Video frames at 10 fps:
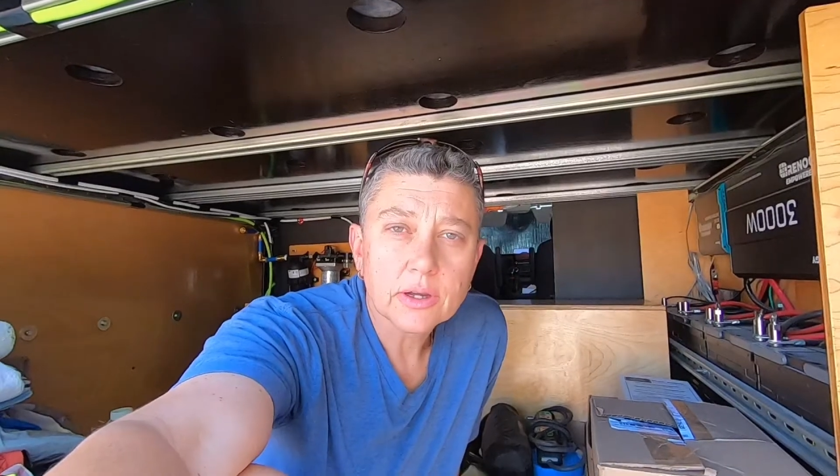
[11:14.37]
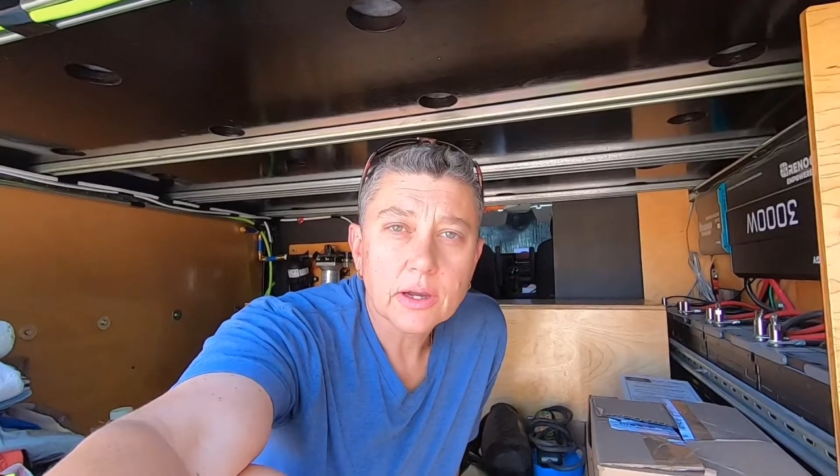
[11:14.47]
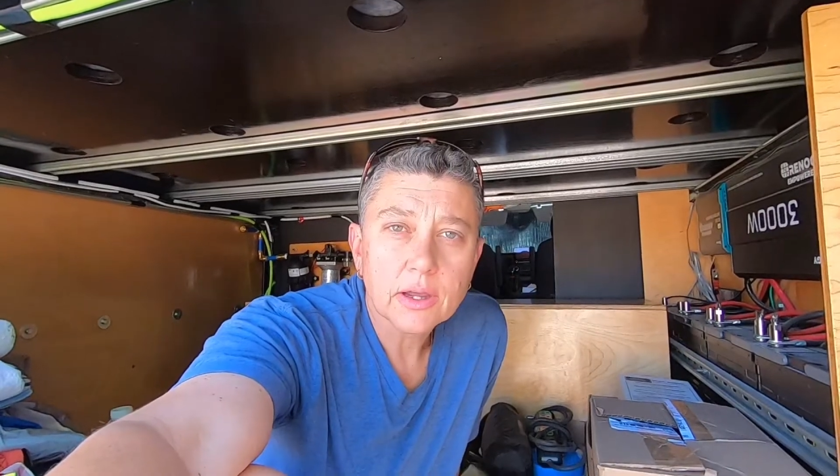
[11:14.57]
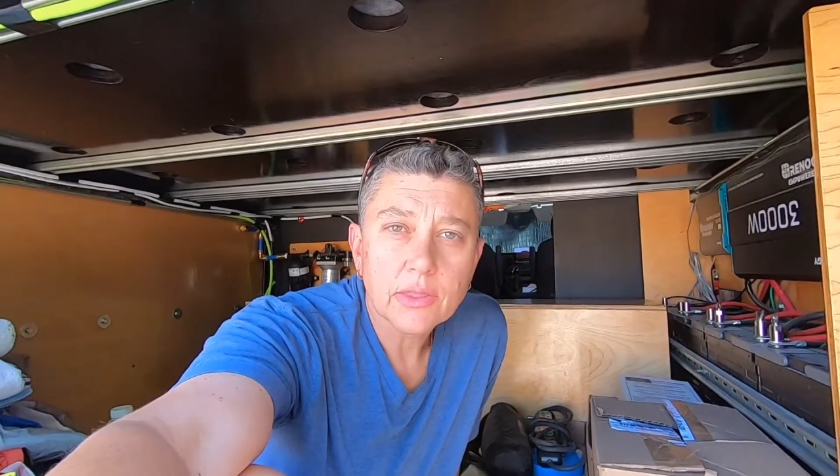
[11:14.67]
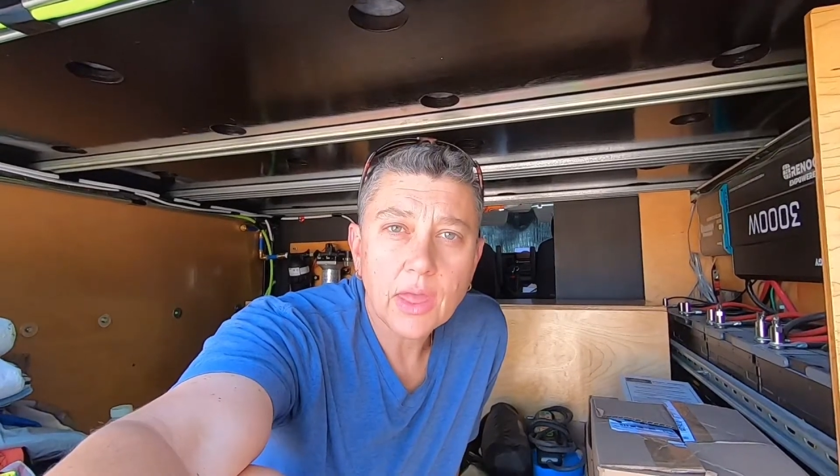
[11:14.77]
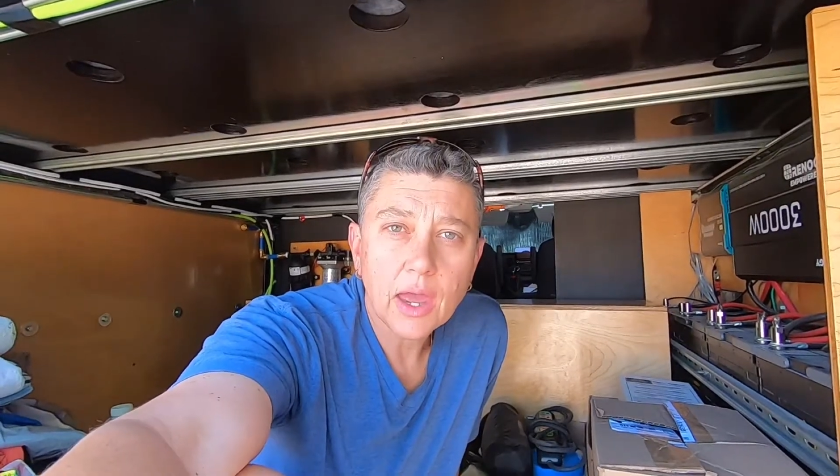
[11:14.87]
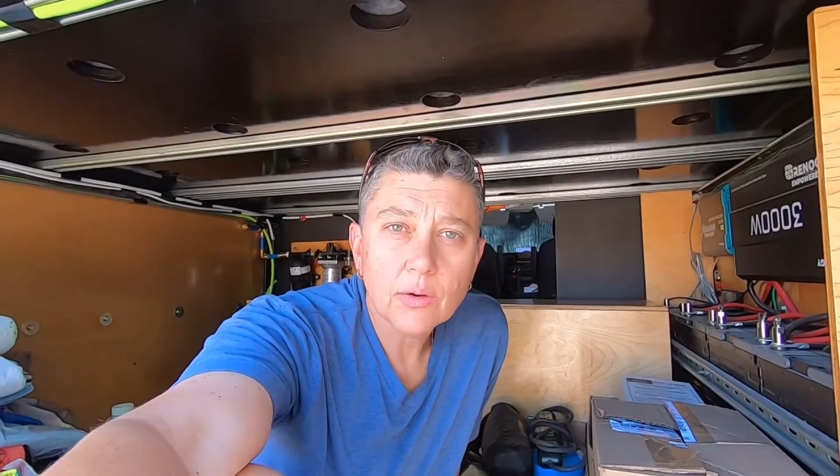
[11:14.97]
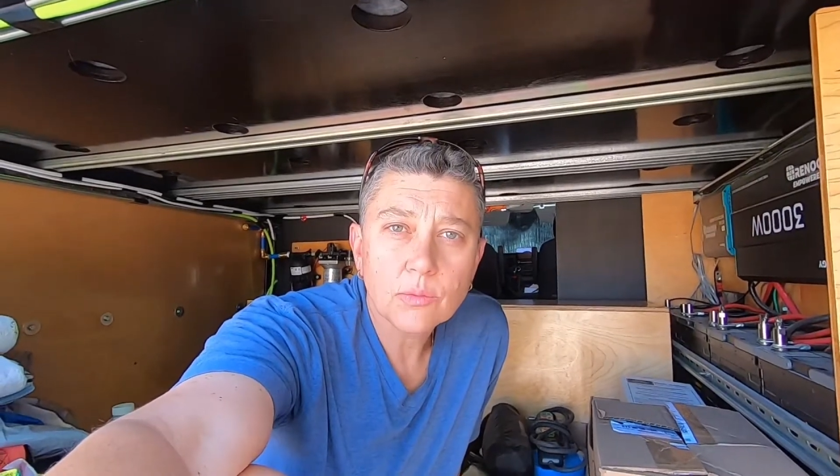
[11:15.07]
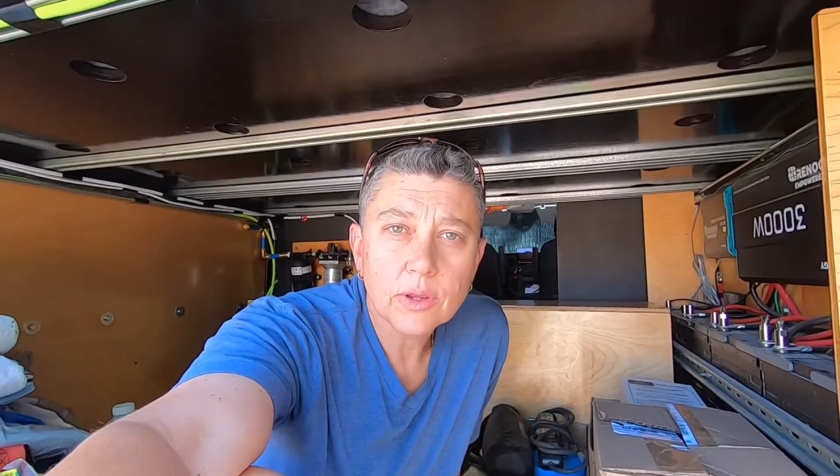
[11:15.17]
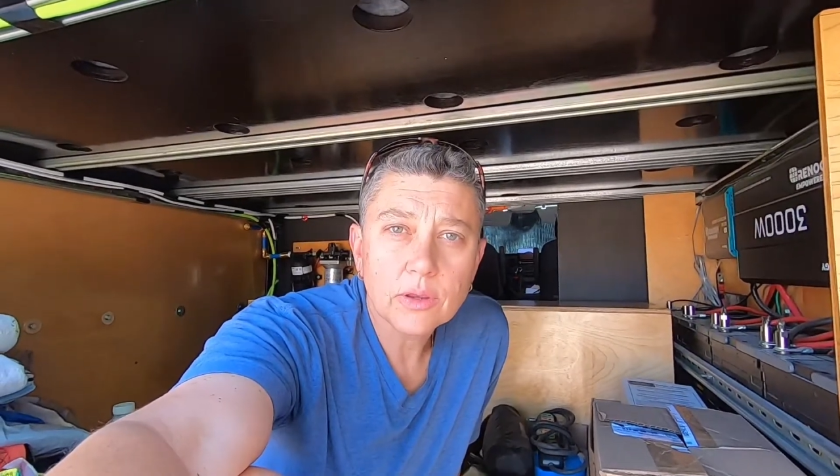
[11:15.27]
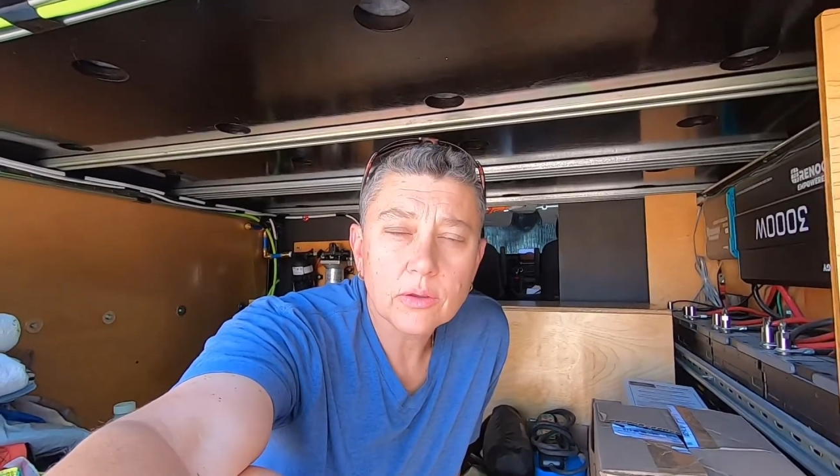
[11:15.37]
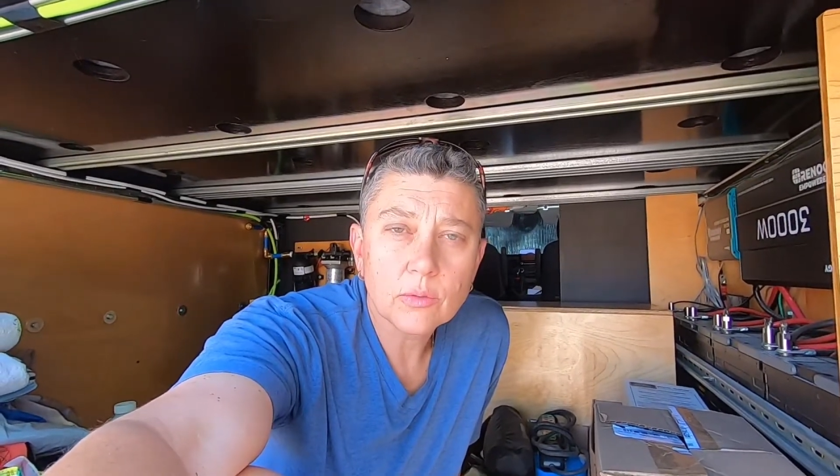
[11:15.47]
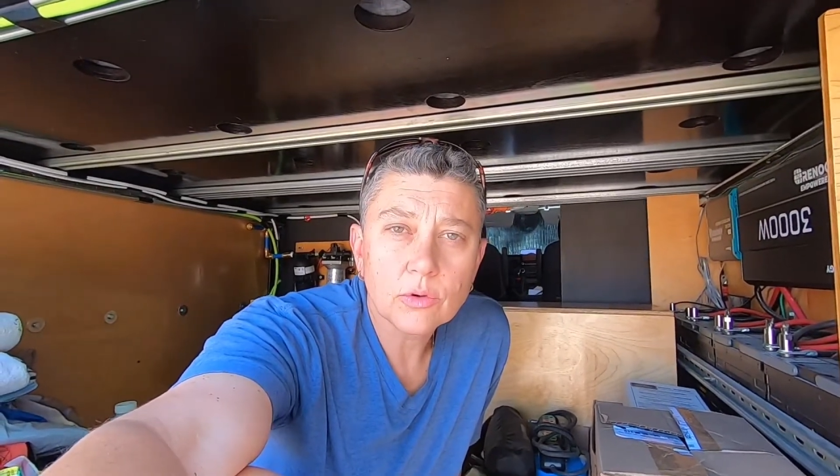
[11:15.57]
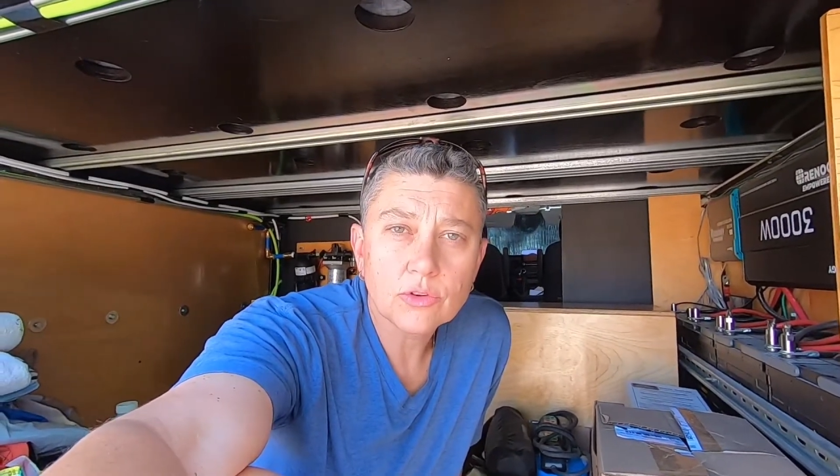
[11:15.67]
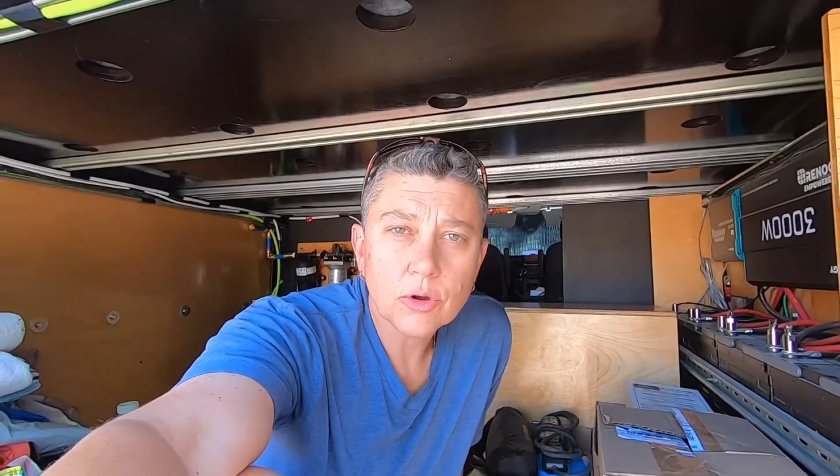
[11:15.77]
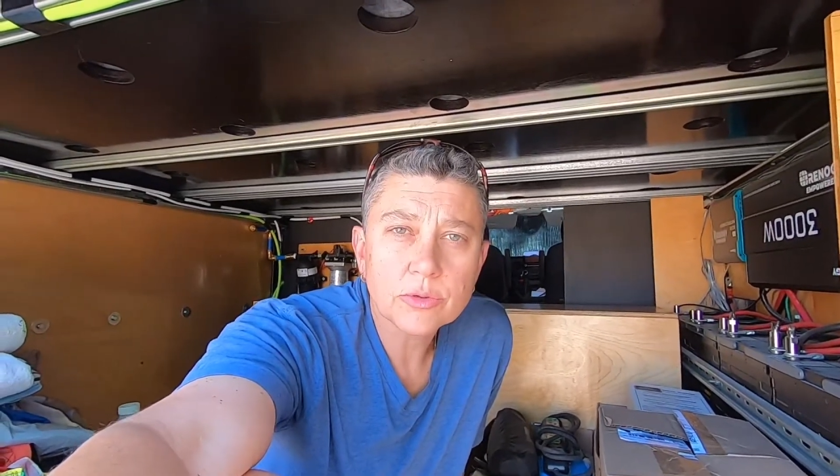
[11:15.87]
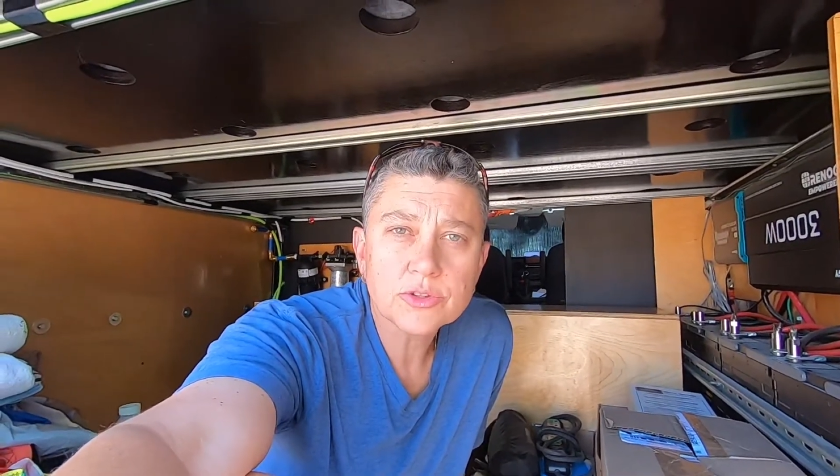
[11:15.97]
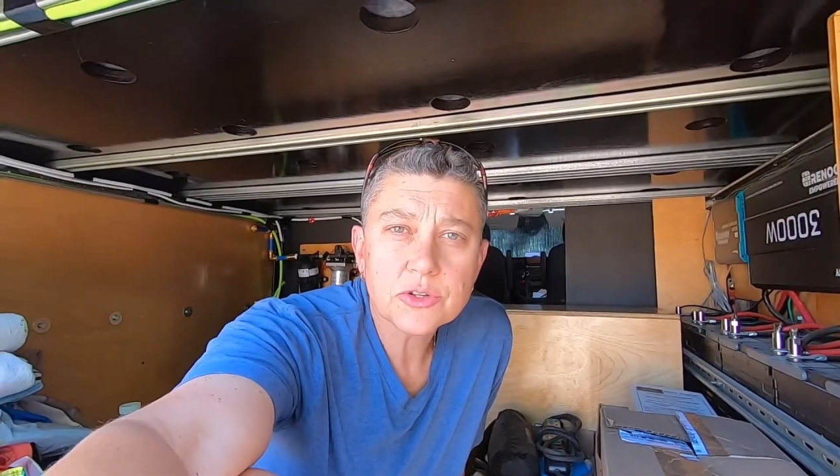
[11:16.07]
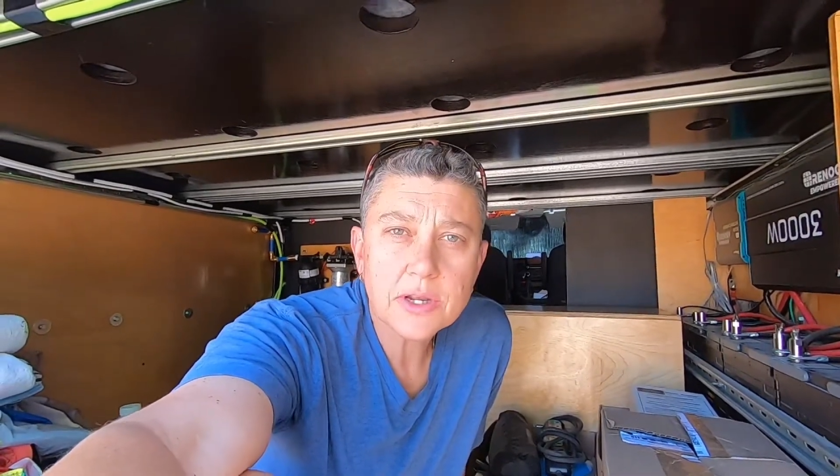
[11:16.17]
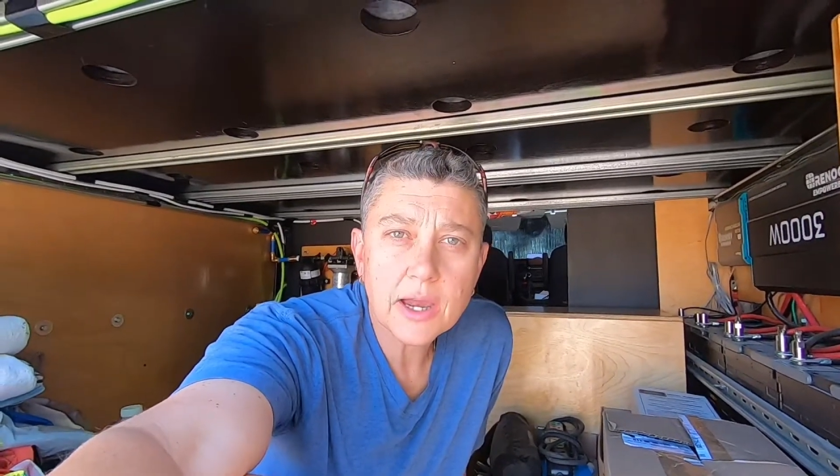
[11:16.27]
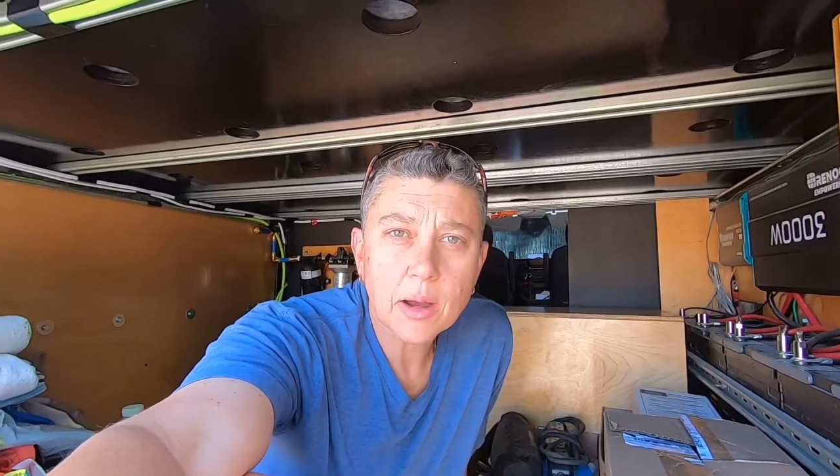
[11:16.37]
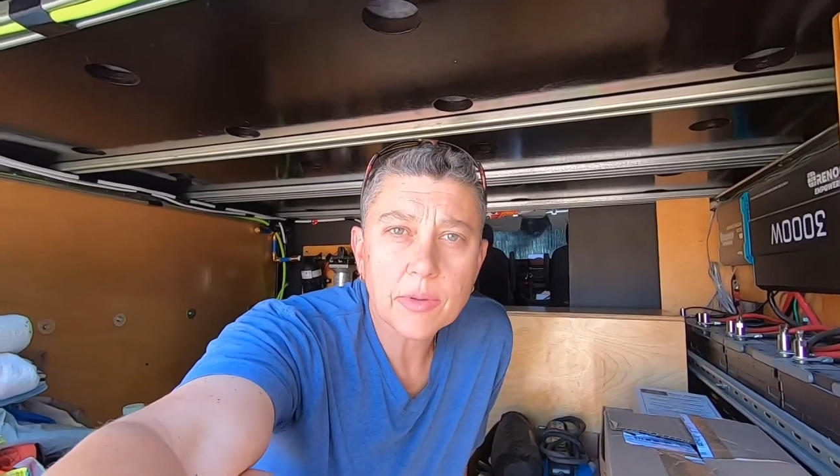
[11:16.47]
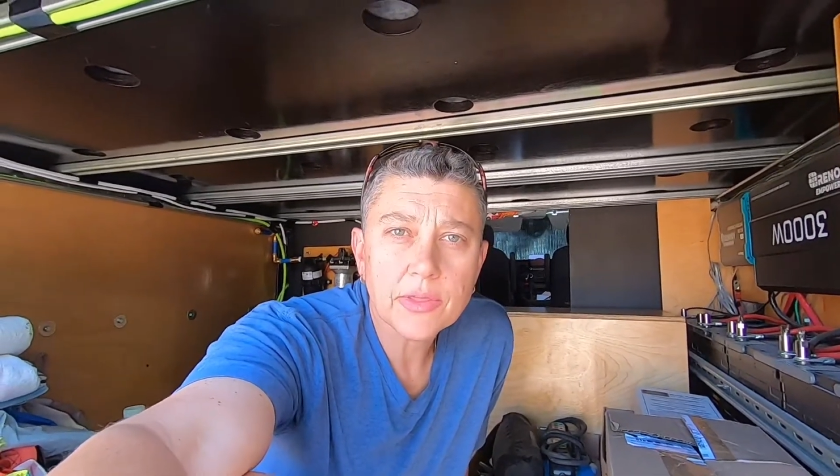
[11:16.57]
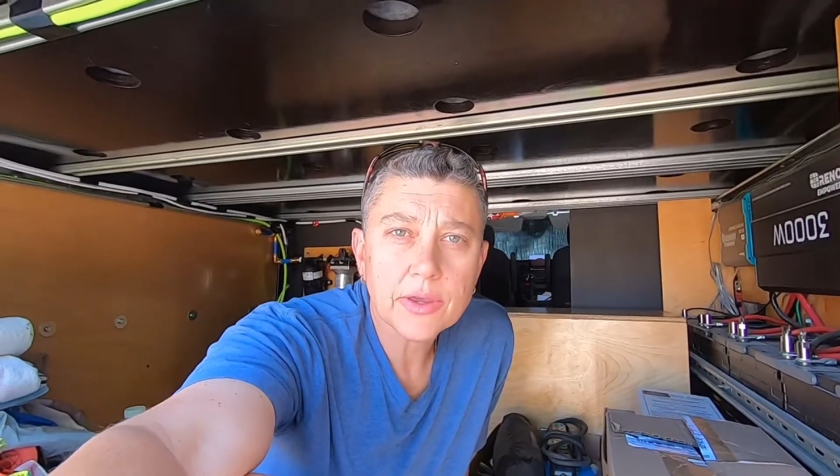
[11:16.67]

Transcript: that we were troubleshooting a couple